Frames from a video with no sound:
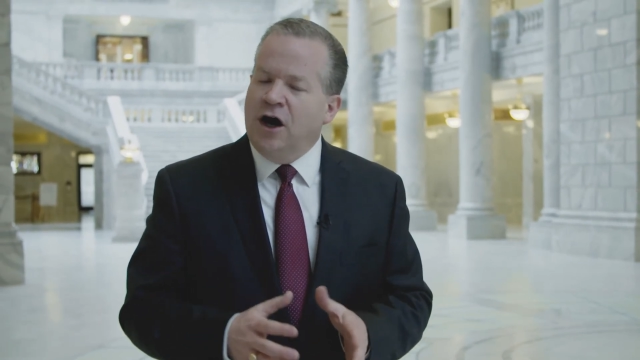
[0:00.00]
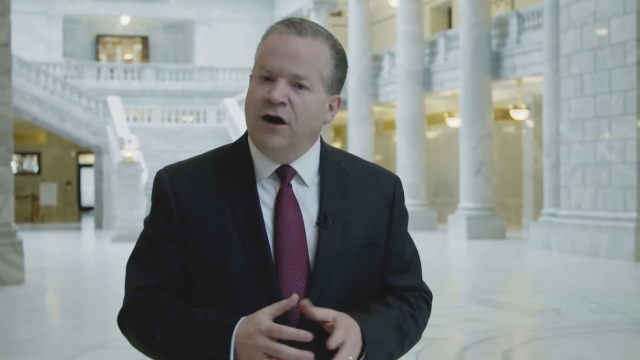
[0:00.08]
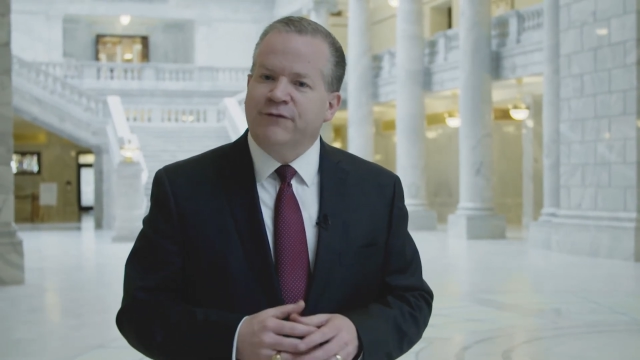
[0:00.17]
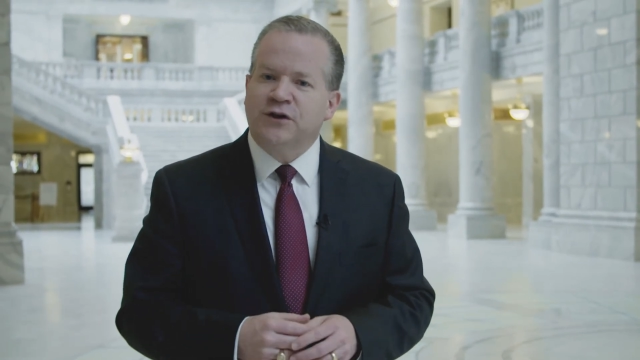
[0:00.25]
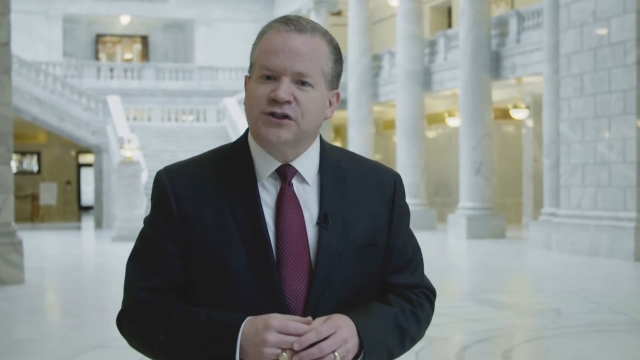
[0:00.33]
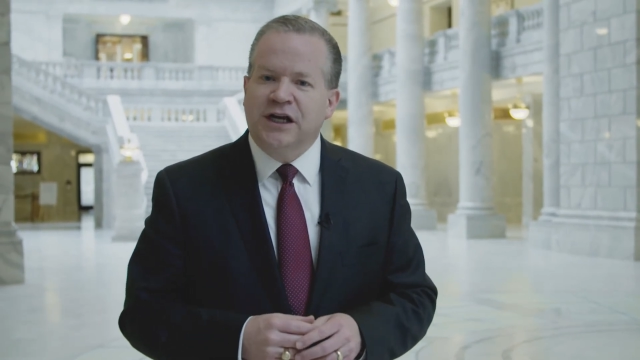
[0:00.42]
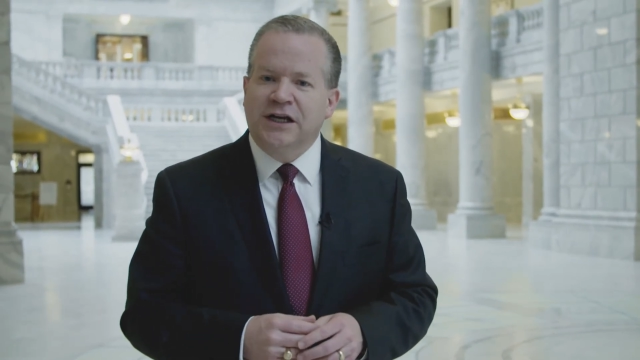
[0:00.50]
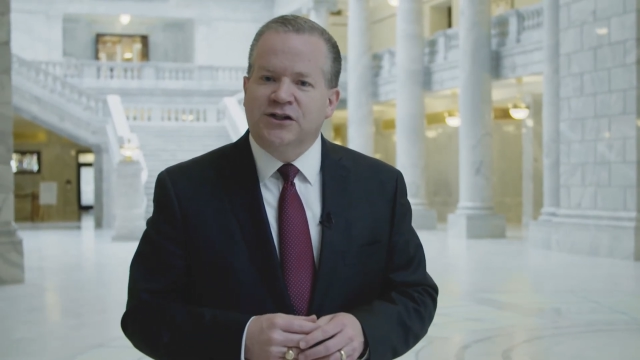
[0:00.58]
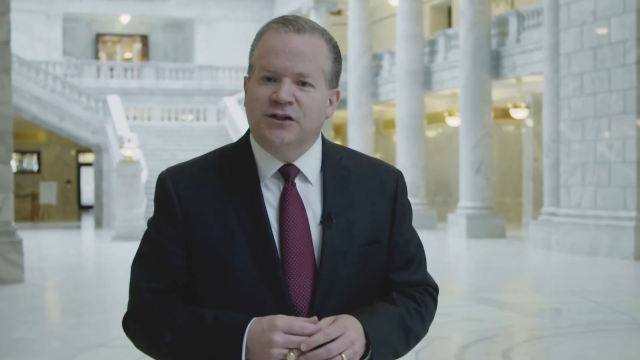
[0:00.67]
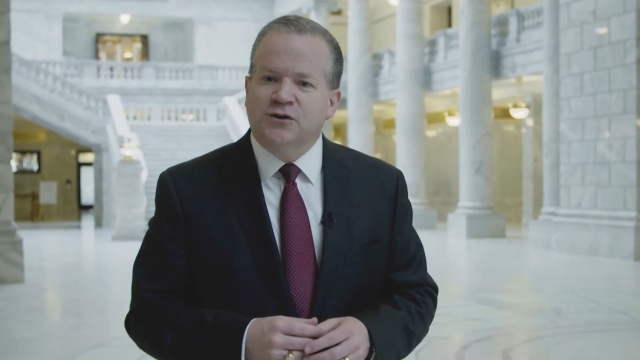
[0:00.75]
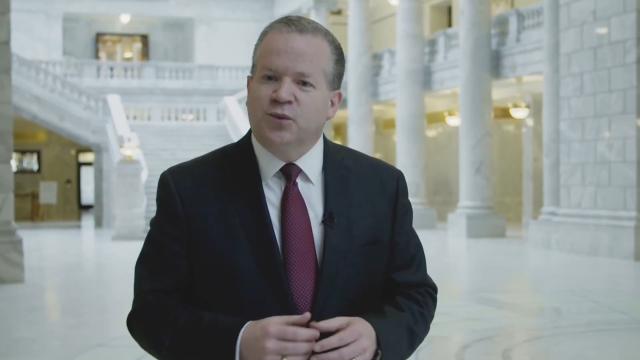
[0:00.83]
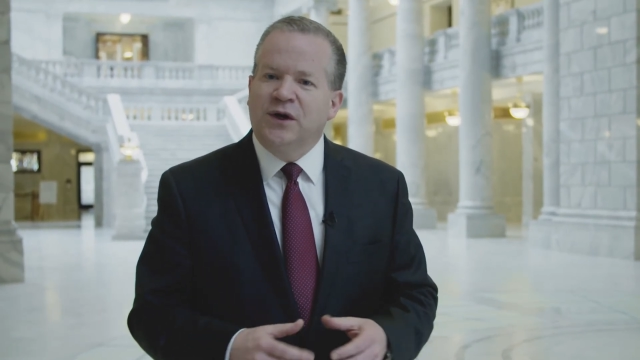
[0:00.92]

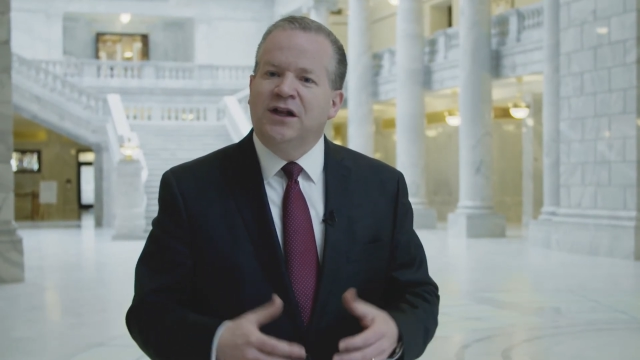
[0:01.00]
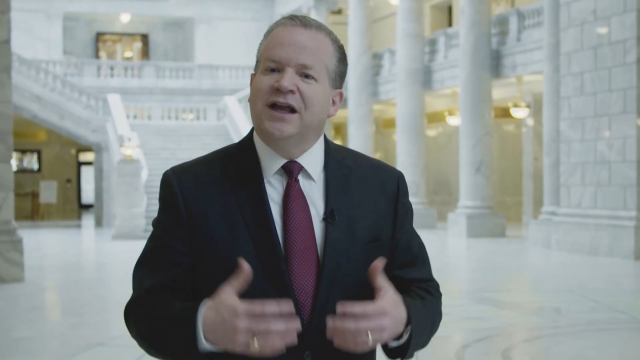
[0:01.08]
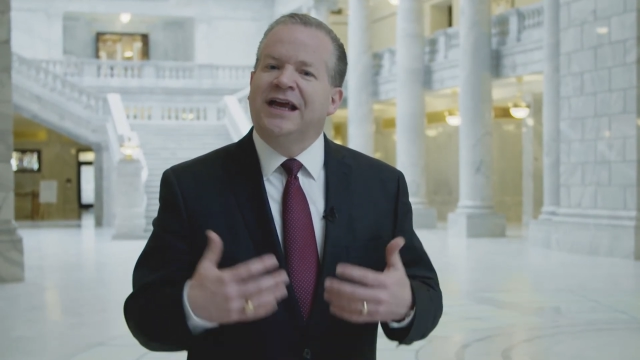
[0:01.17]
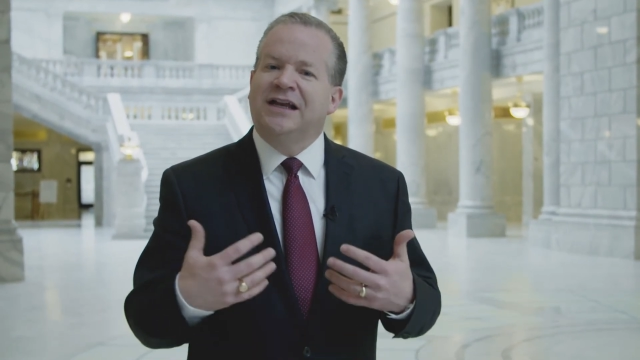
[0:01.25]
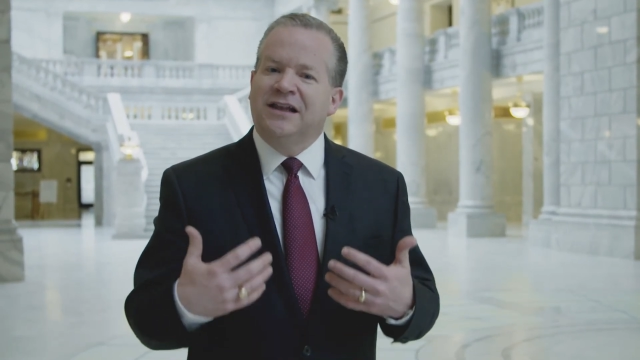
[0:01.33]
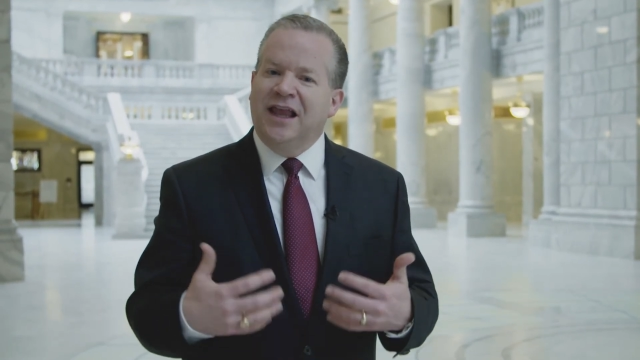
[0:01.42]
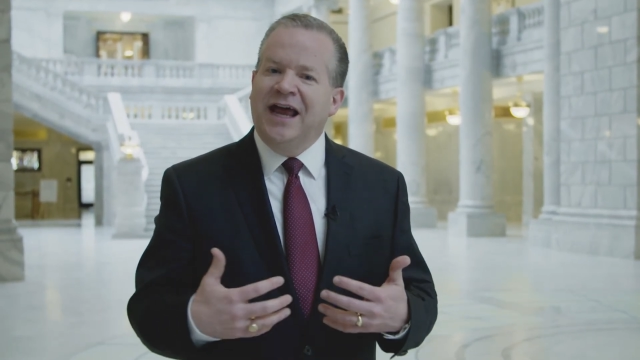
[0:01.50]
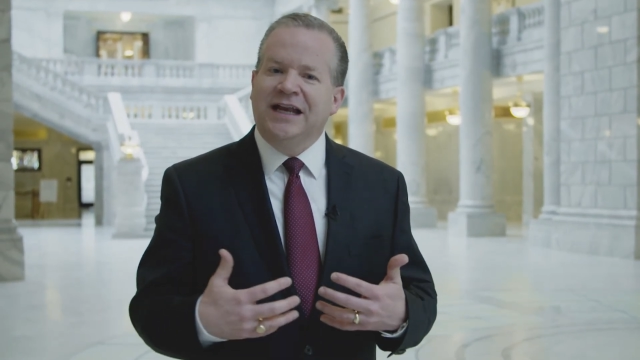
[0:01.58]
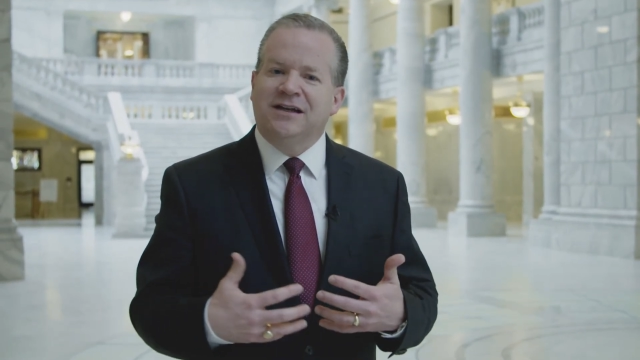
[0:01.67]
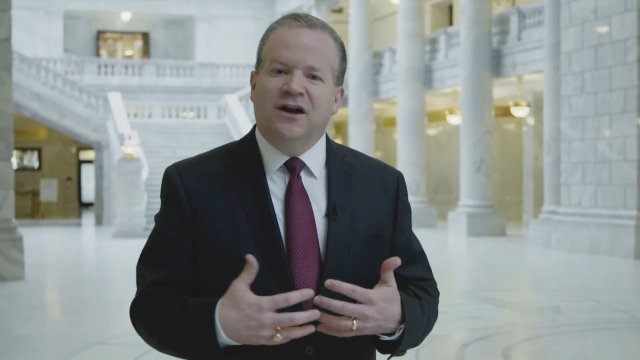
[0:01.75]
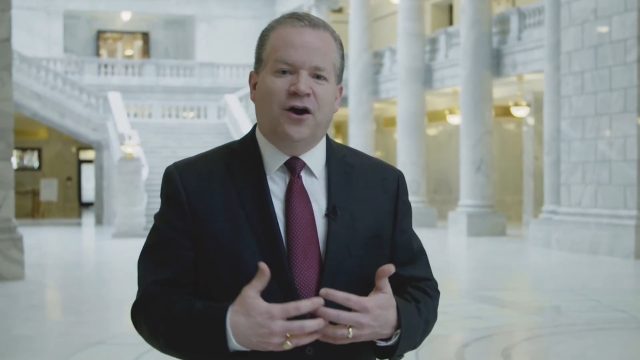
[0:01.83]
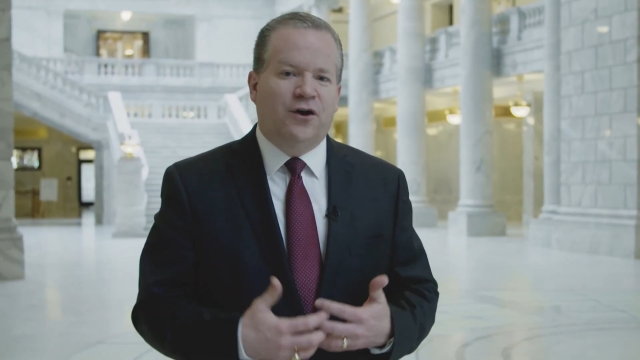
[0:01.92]
conversations will
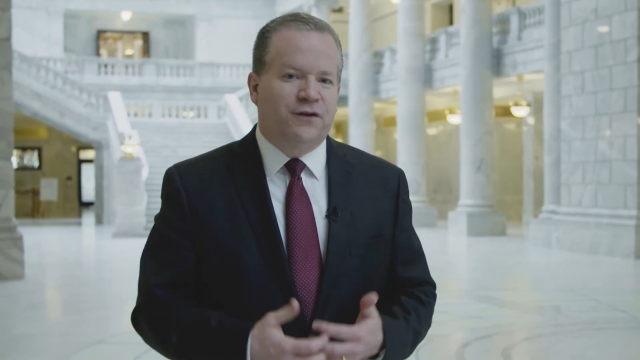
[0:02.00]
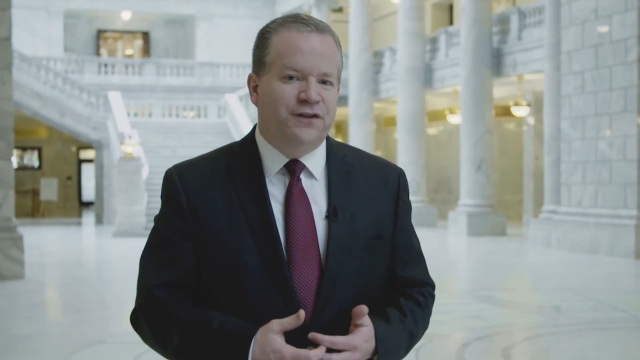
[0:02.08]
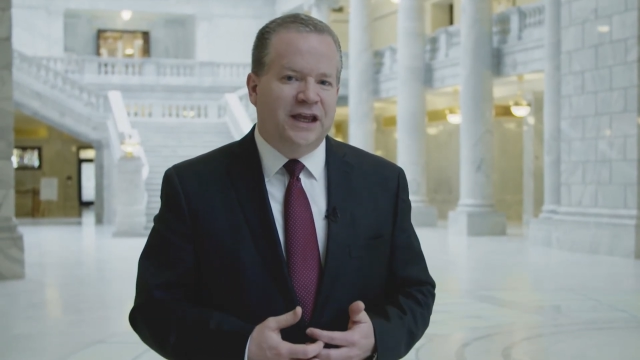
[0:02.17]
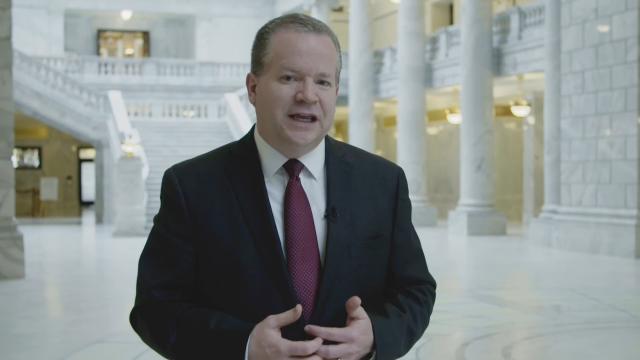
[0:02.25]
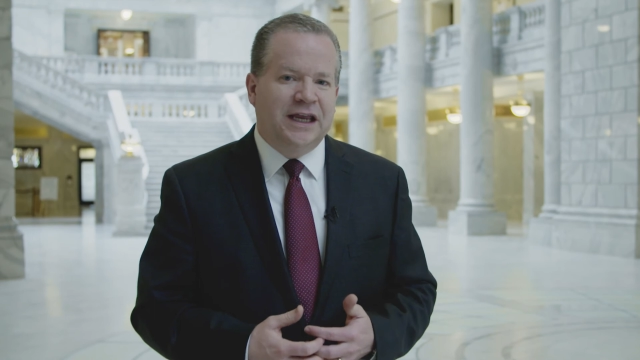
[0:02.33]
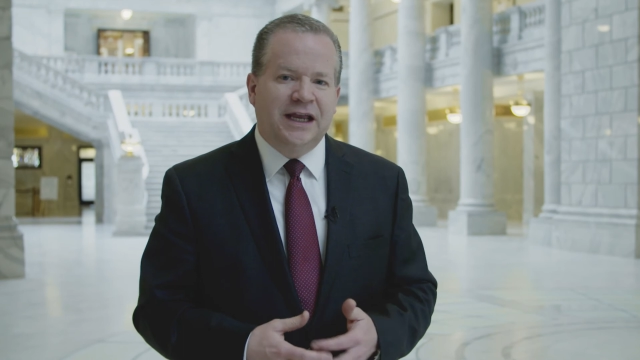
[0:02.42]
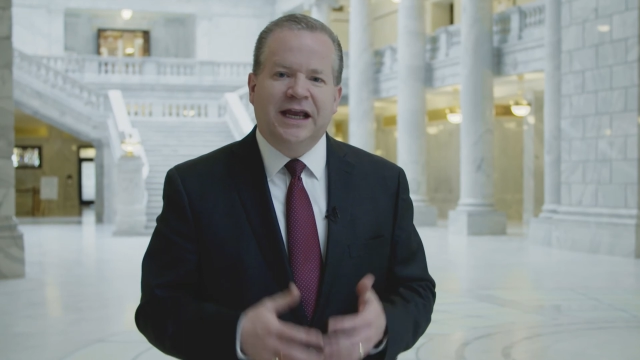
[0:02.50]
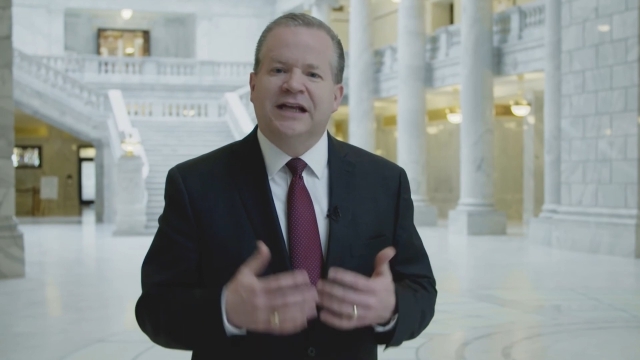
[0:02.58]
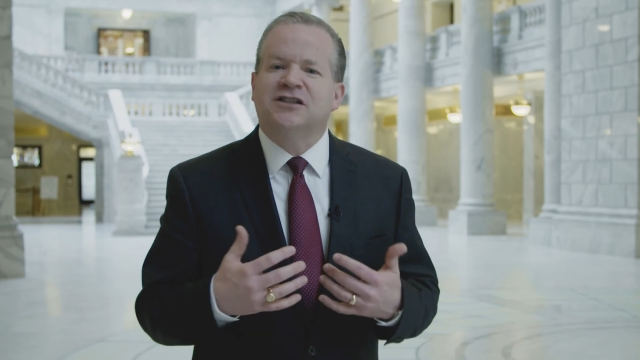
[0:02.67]
enlighten our thinking,